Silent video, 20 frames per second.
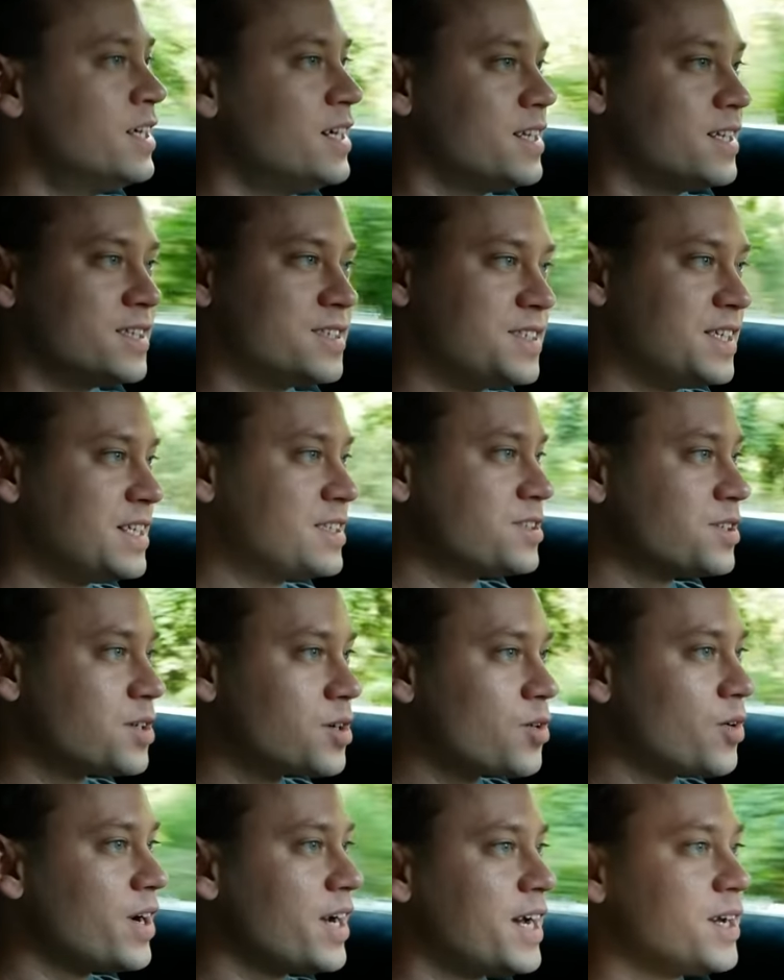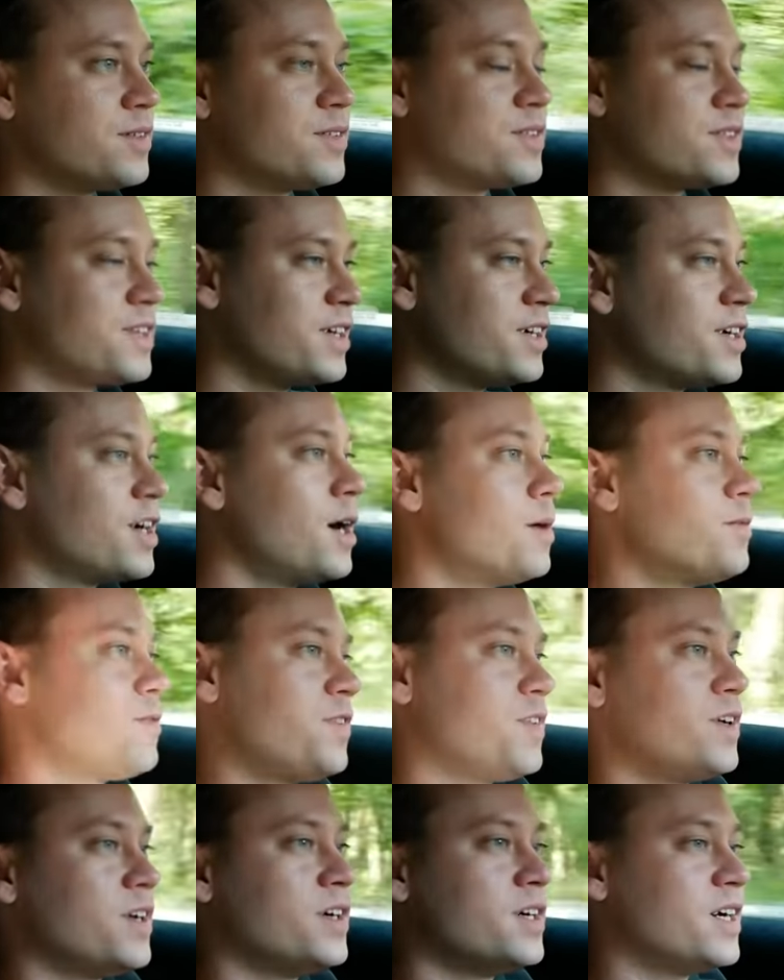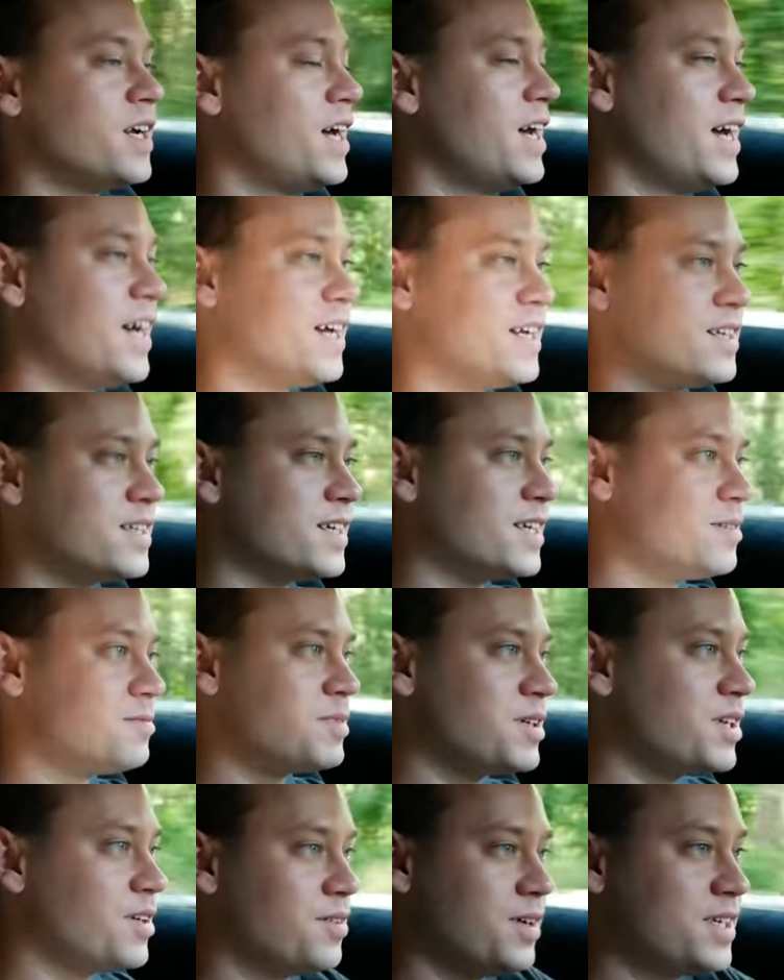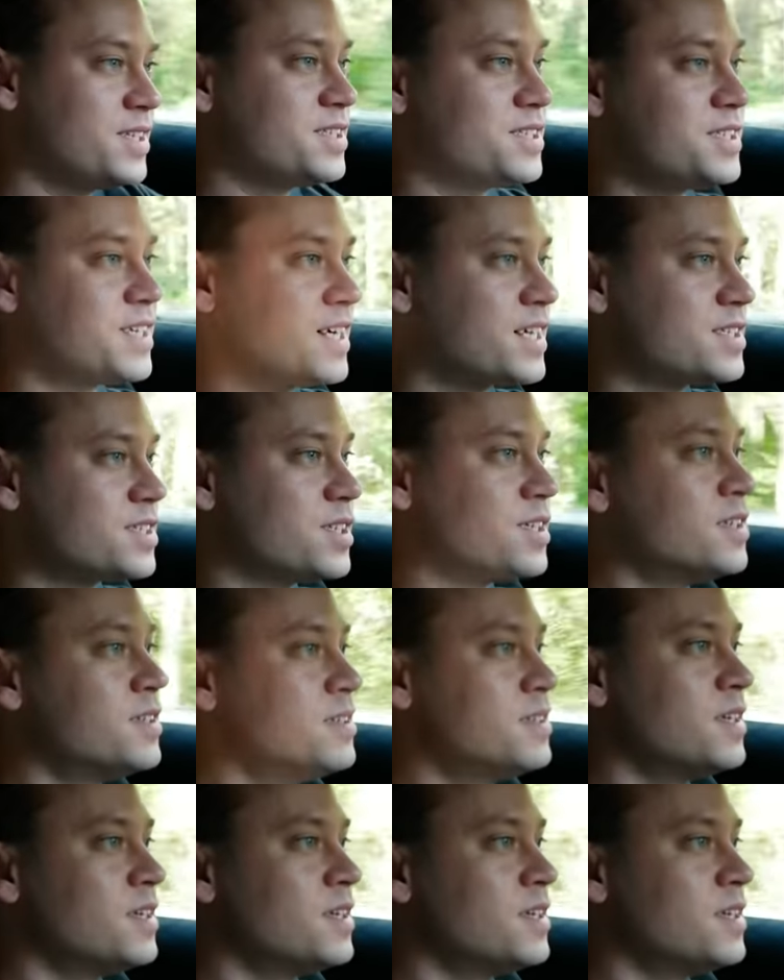The seats are great with their comfort, and you know, I just think it's a